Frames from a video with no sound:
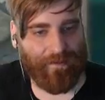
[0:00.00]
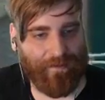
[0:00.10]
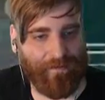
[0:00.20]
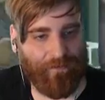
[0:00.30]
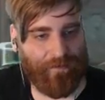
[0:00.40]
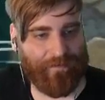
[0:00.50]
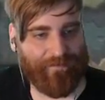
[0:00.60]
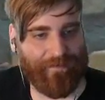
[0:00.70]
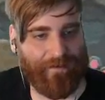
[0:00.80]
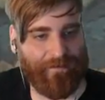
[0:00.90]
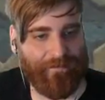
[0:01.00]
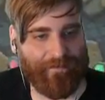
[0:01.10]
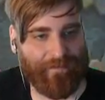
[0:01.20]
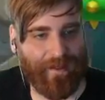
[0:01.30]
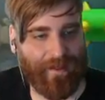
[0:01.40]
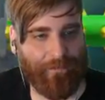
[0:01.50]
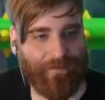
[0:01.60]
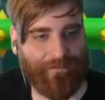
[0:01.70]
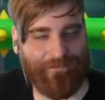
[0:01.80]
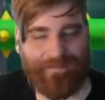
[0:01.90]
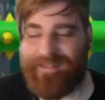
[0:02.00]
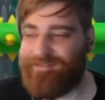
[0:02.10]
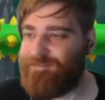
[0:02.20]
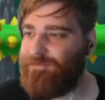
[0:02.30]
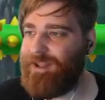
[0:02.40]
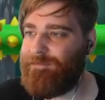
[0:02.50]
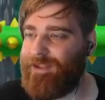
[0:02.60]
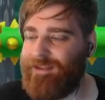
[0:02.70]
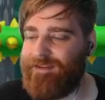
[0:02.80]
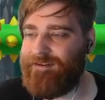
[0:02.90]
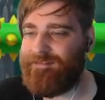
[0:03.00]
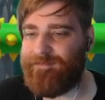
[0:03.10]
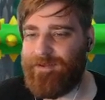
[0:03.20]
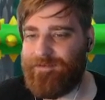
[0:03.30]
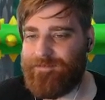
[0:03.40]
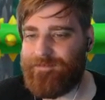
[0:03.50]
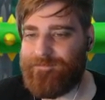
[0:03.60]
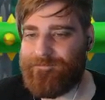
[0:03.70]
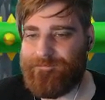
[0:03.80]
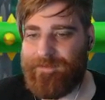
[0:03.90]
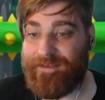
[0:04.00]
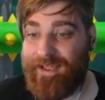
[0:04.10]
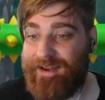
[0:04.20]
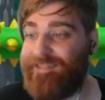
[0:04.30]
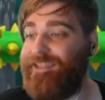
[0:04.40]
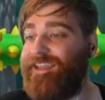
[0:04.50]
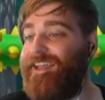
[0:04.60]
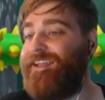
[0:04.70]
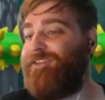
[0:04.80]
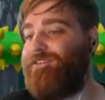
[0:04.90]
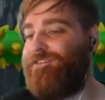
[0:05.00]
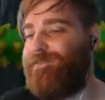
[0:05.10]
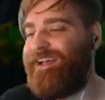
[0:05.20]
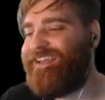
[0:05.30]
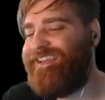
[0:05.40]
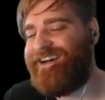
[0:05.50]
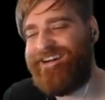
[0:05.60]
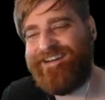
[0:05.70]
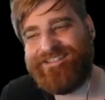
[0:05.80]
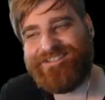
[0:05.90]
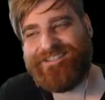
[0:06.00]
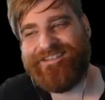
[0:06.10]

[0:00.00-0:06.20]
you decided to stop. That's what I'm kind of curious about. Died at the end, oh my gosh.